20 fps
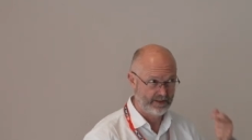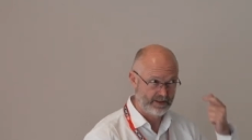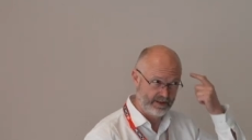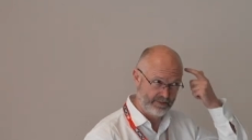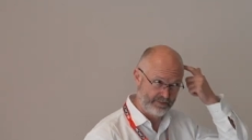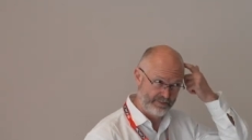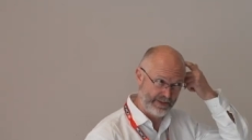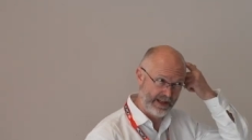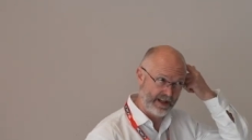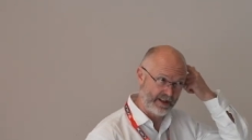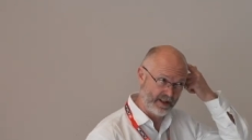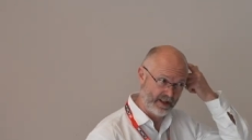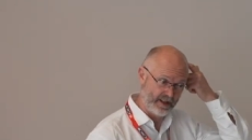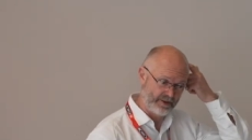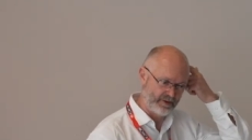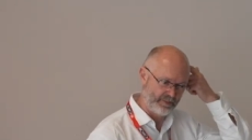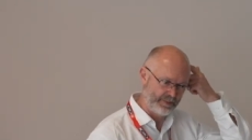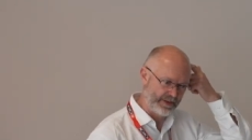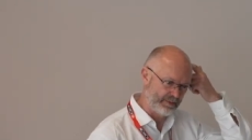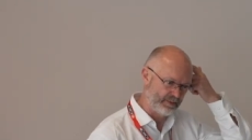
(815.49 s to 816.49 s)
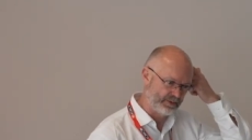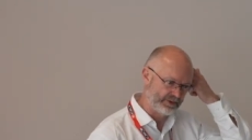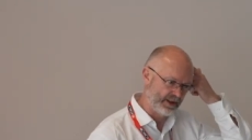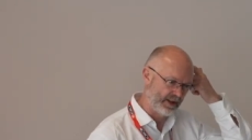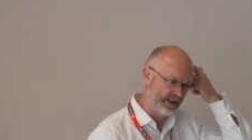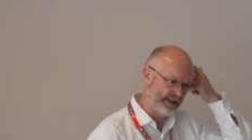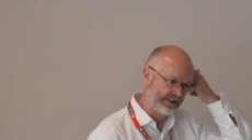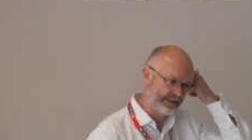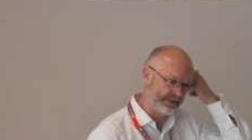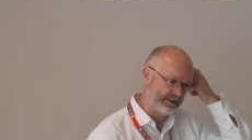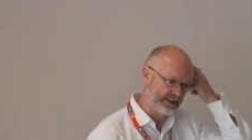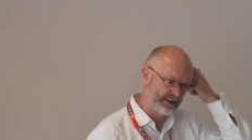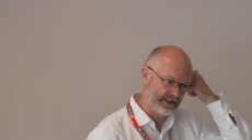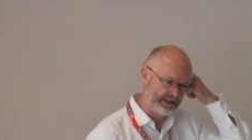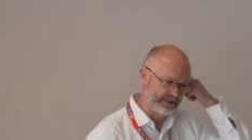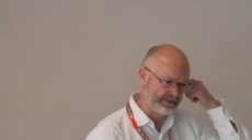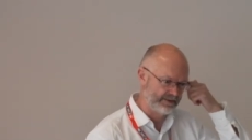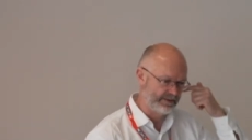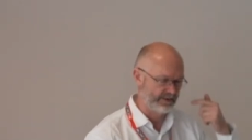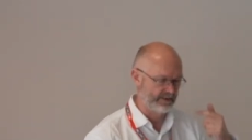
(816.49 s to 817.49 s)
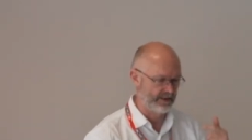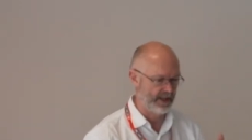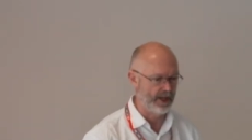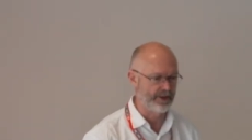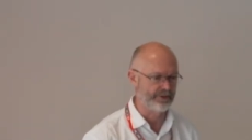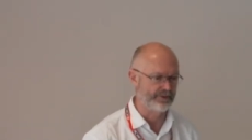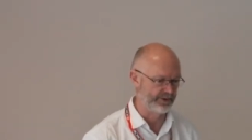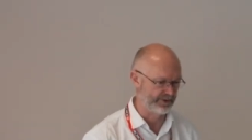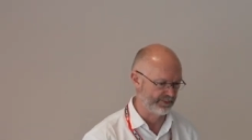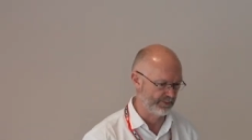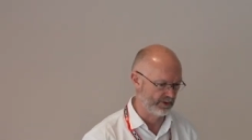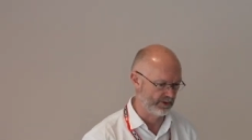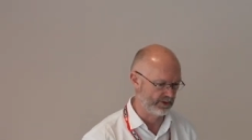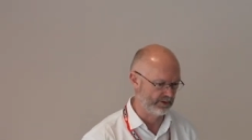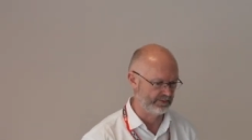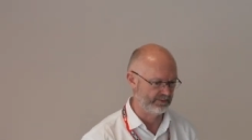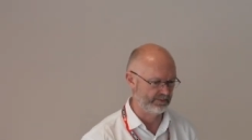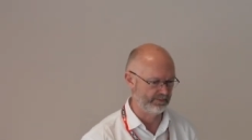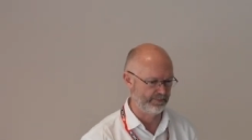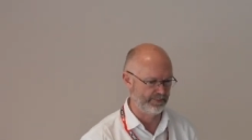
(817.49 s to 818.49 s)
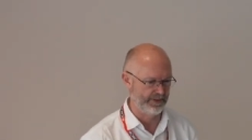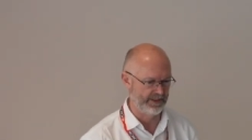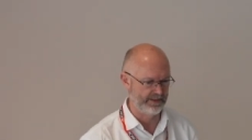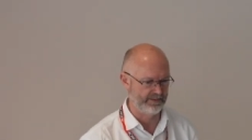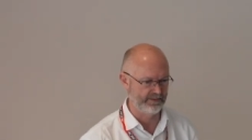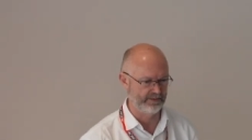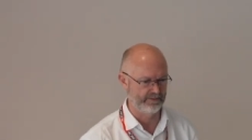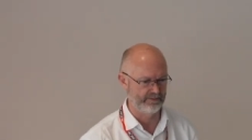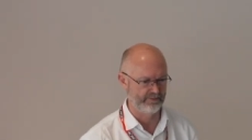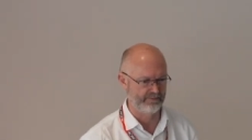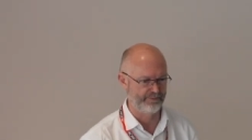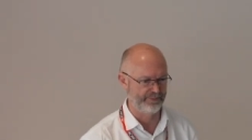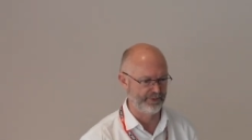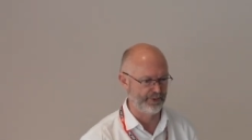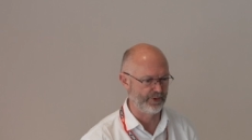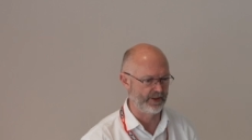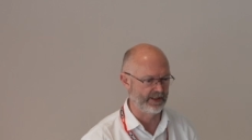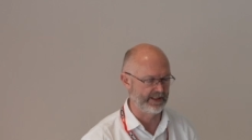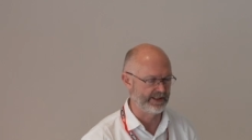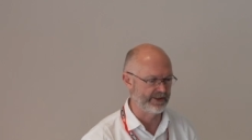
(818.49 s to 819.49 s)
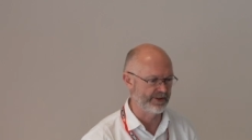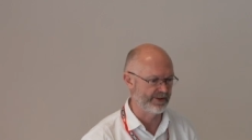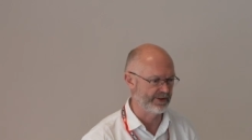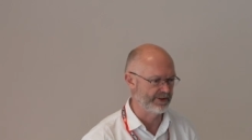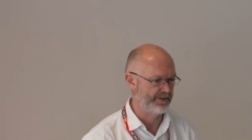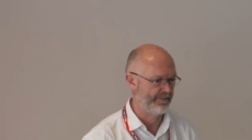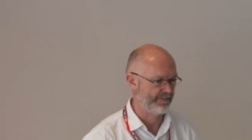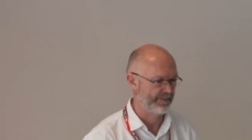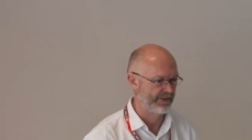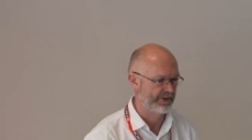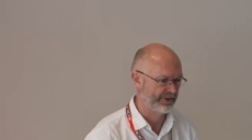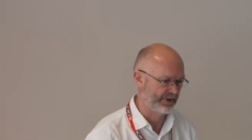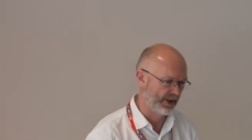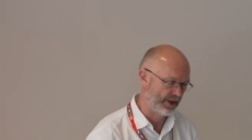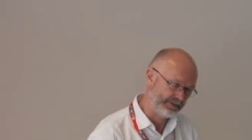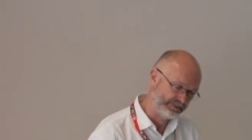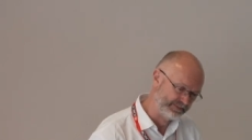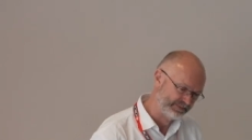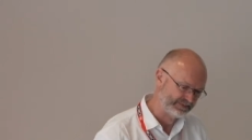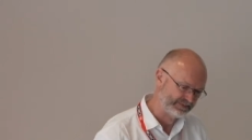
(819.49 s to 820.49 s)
about 100 people dying and hundreds more being brutally injured. So.